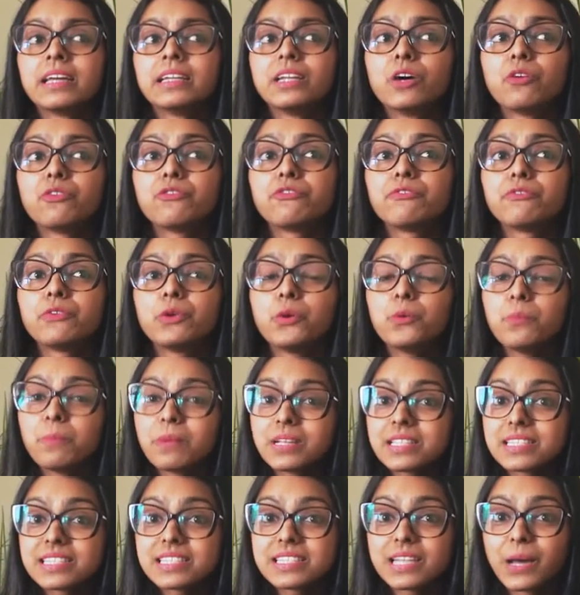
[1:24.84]
Now, a few
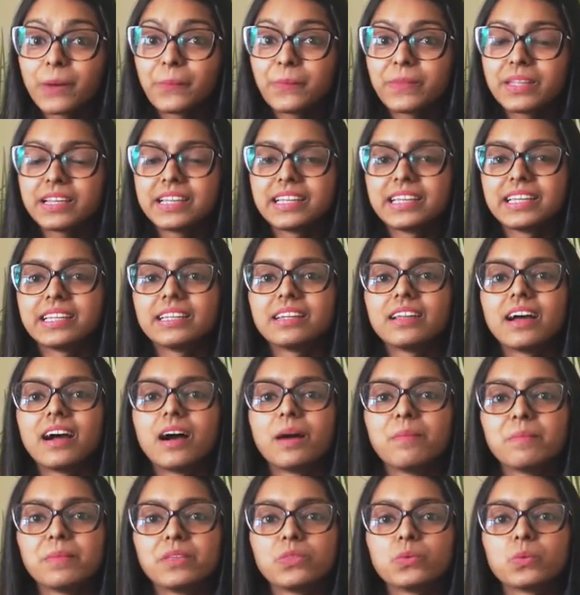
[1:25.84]
months down the lane,
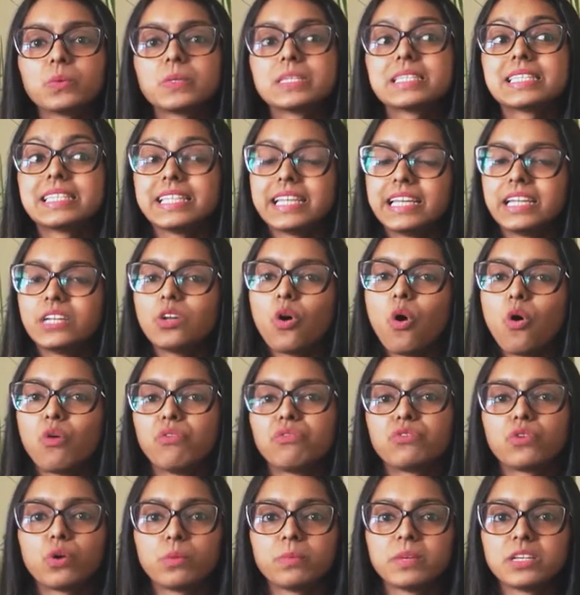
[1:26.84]
Amit was laid
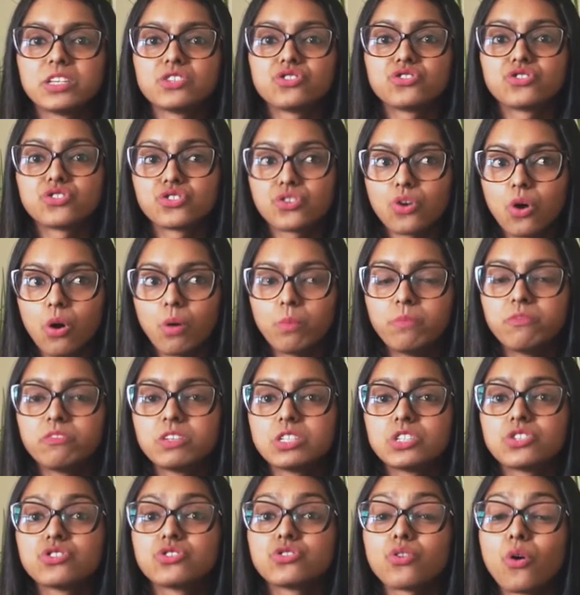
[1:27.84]
off from his job,
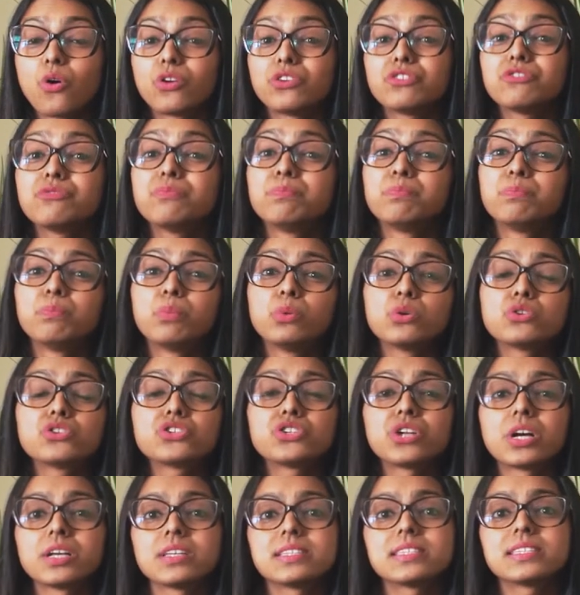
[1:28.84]
which sort of
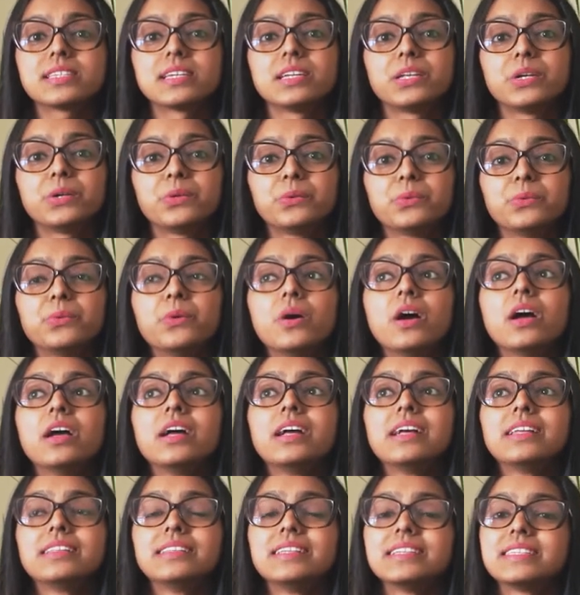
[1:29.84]
pushed us into
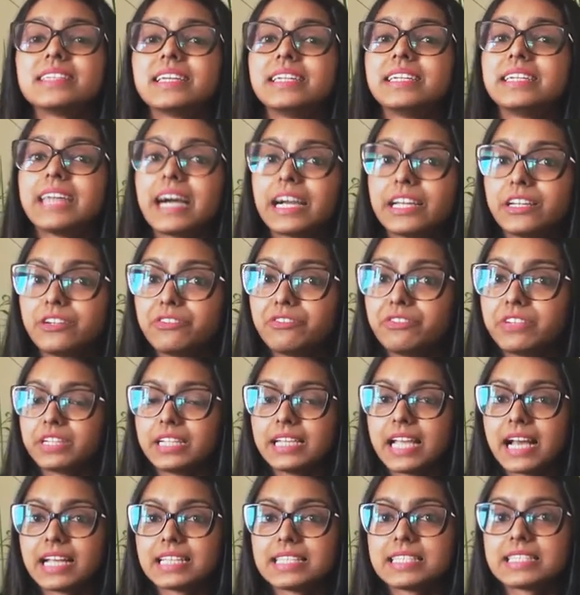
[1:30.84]
this entire
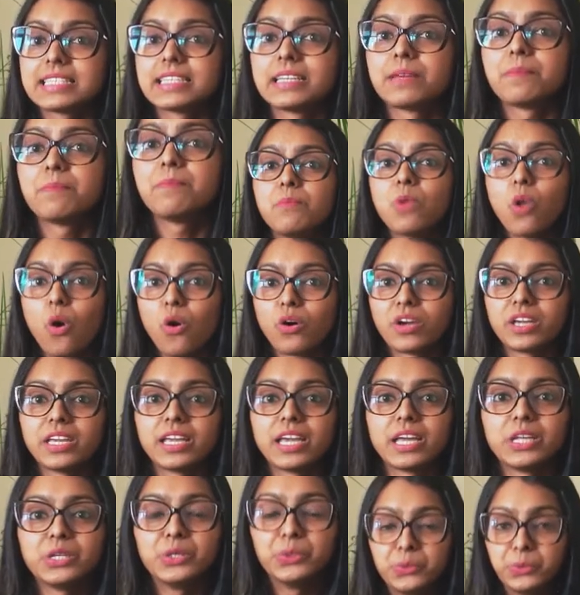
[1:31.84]
freelancing,
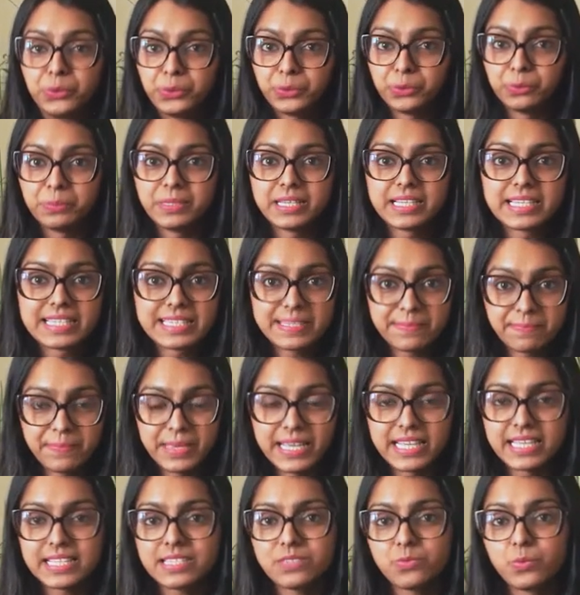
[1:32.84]
blogging, and YouTubing
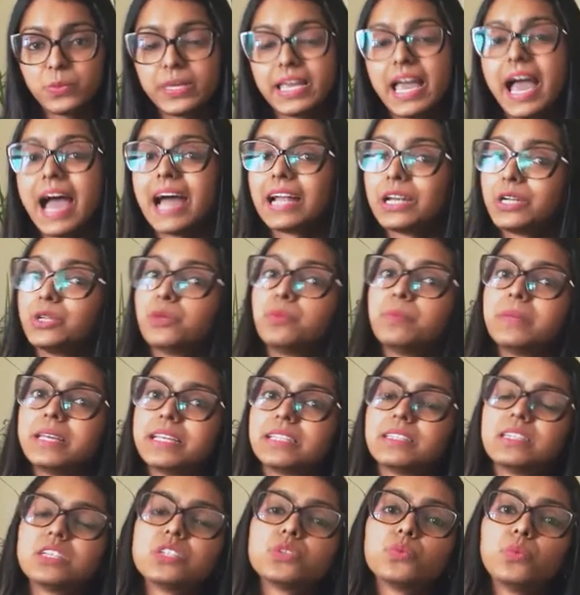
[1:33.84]
space. We had to
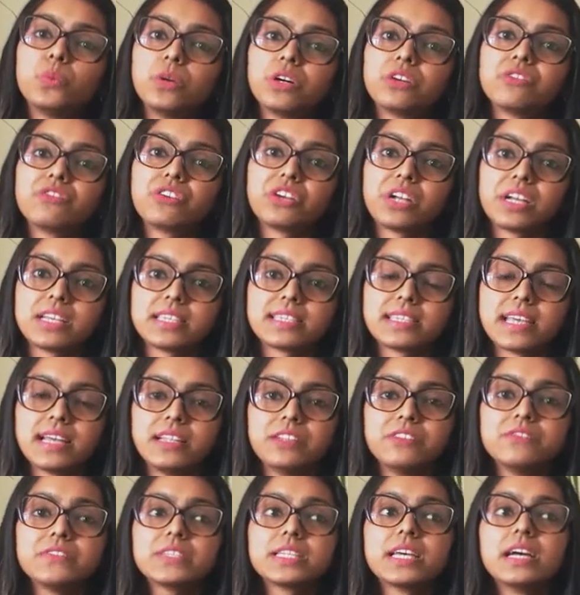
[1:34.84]
make this work for
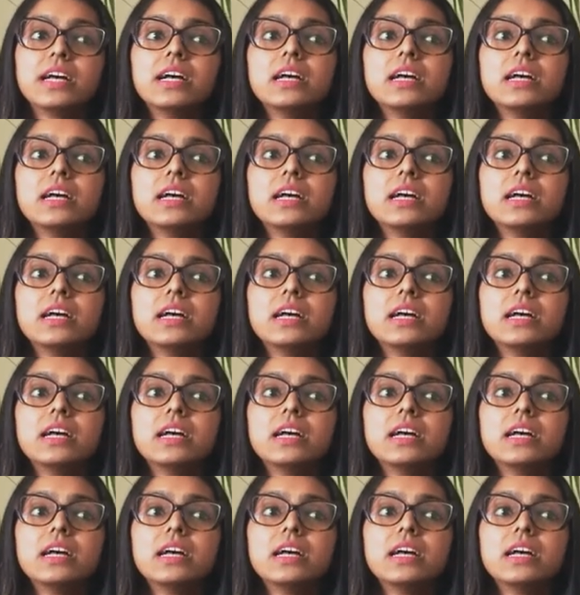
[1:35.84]
ourselves.